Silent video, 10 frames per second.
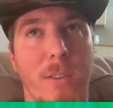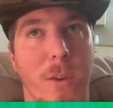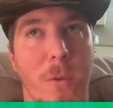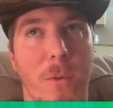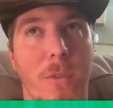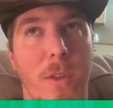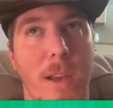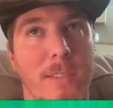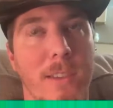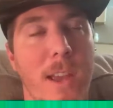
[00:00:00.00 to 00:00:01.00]
So
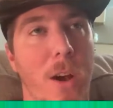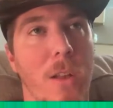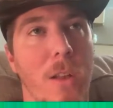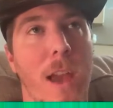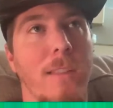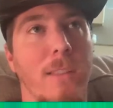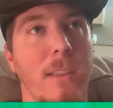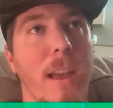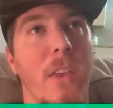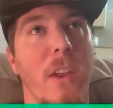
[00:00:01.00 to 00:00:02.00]
I say all that to
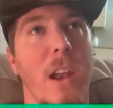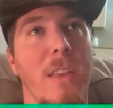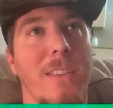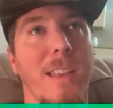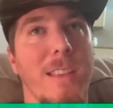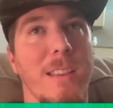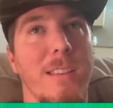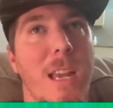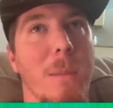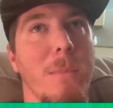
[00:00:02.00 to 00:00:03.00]
say that I think the
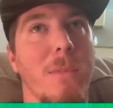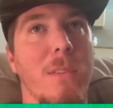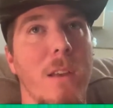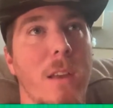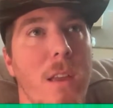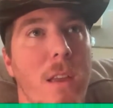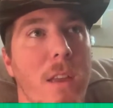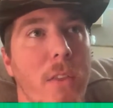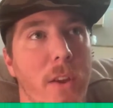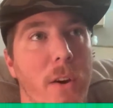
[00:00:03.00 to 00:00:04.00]
teams
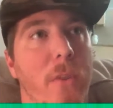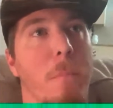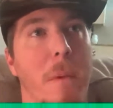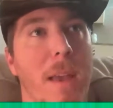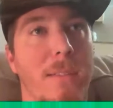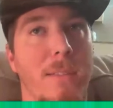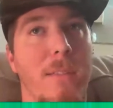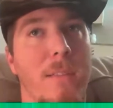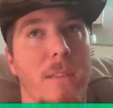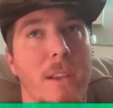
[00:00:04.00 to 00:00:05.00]
that are the
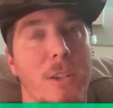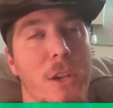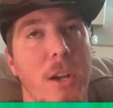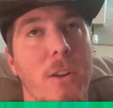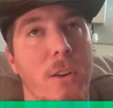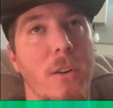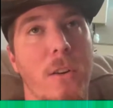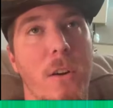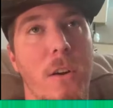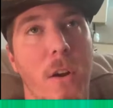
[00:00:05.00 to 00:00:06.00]
best this
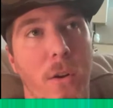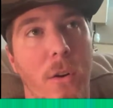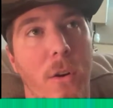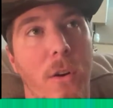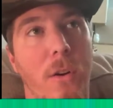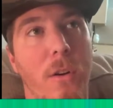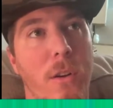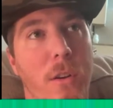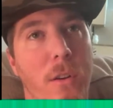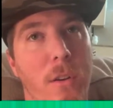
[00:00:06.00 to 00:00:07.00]
year are
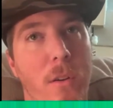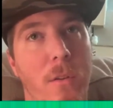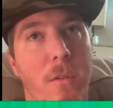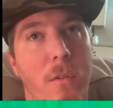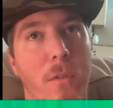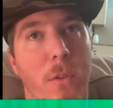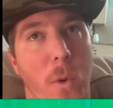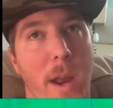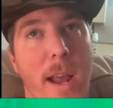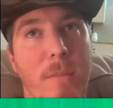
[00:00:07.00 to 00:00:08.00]

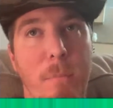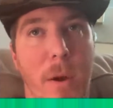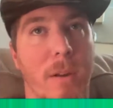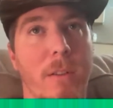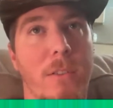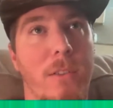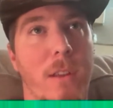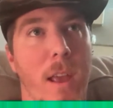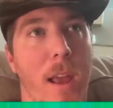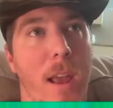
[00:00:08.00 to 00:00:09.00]
the wet ass
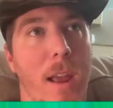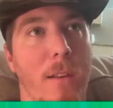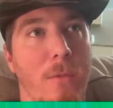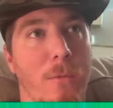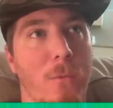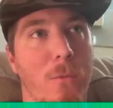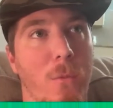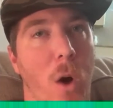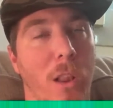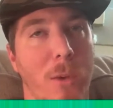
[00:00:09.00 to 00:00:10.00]
putters and
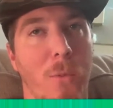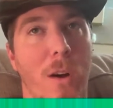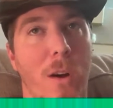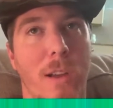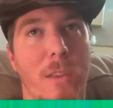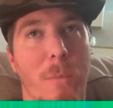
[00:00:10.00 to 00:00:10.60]
Wally Wonka and the